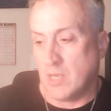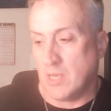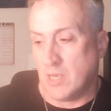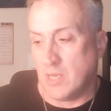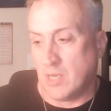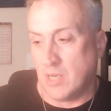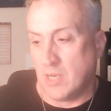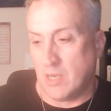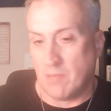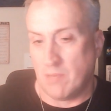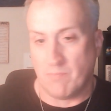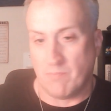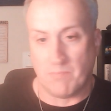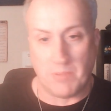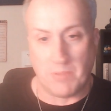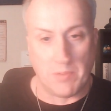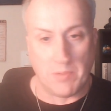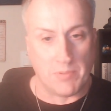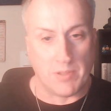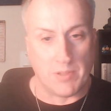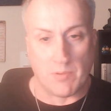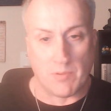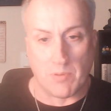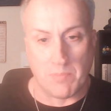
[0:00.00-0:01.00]
Uh,
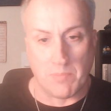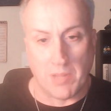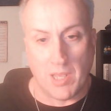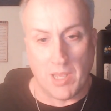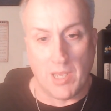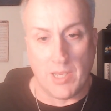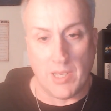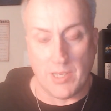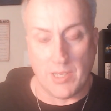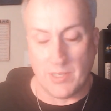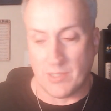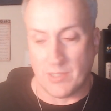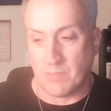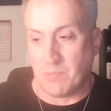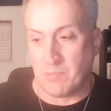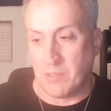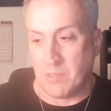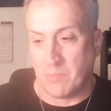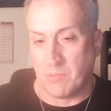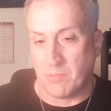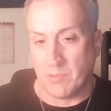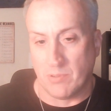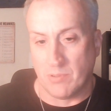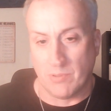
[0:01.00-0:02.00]
people that were blind,
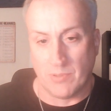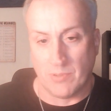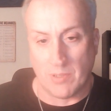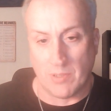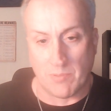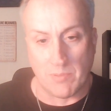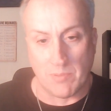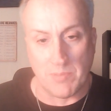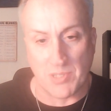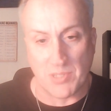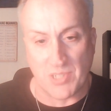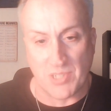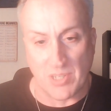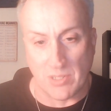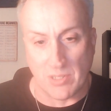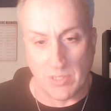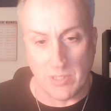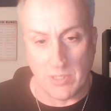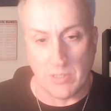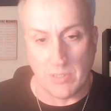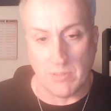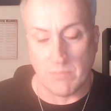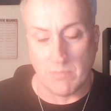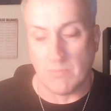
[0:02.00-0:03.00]
people that were missing
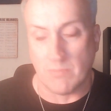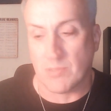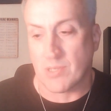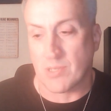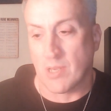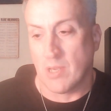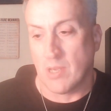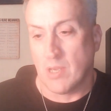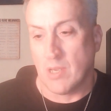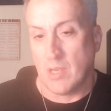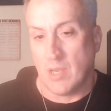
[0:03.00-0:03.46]
limbs,